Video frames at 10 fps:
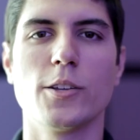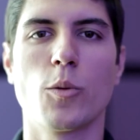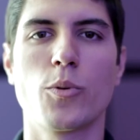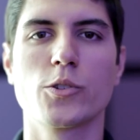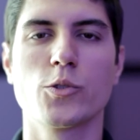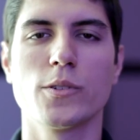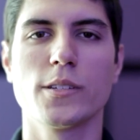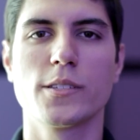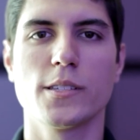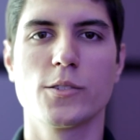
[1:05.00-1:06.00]
The
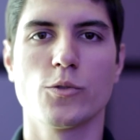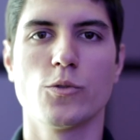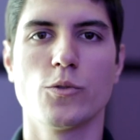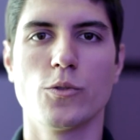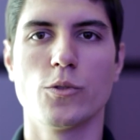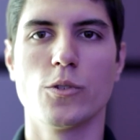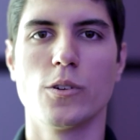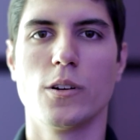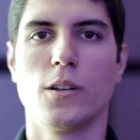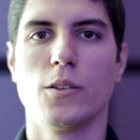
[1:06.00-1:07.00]
opportunity to
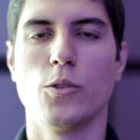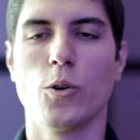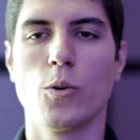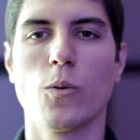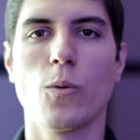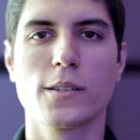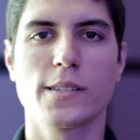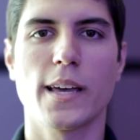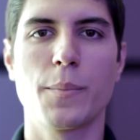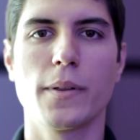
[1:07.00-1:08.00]
know what's
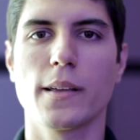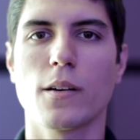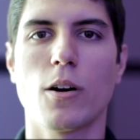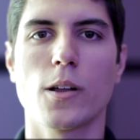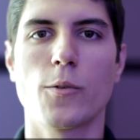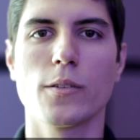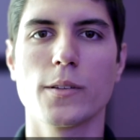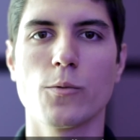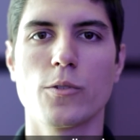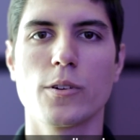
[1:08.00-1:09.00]
happening all around
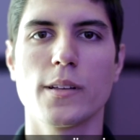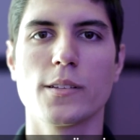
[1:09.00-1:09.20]
the world.